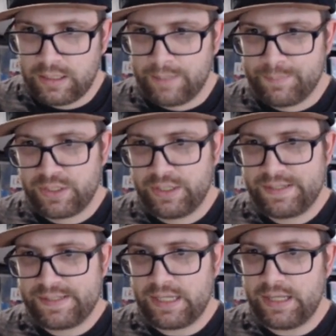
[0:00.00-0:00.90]
So you can
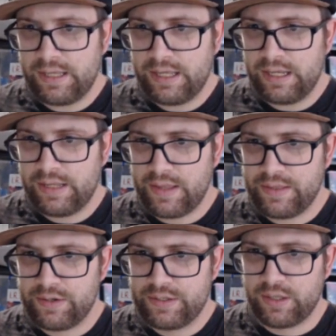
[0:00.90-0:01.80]
see here that
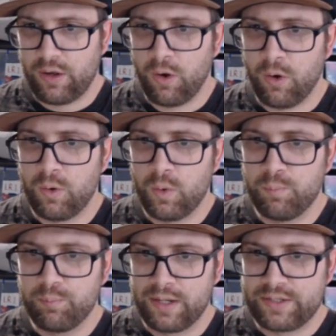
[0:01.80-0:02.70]
there is a whole
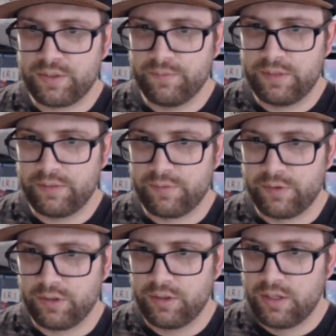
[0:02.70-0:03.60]
bunch of
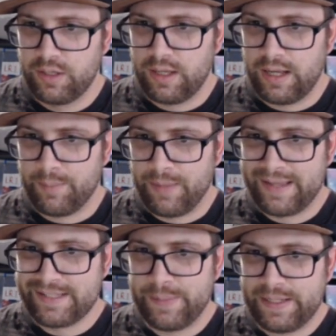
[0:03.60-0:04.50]
different
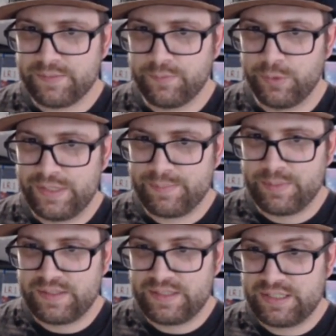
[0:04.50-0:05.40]
aspects for this
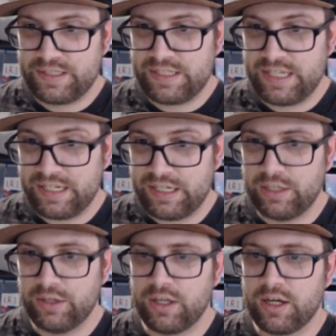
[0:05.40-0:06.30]

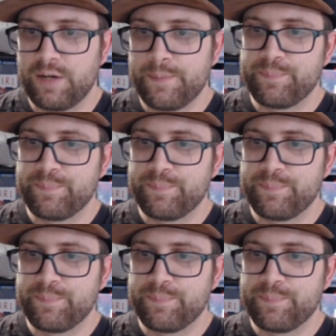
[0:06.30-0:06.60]
particular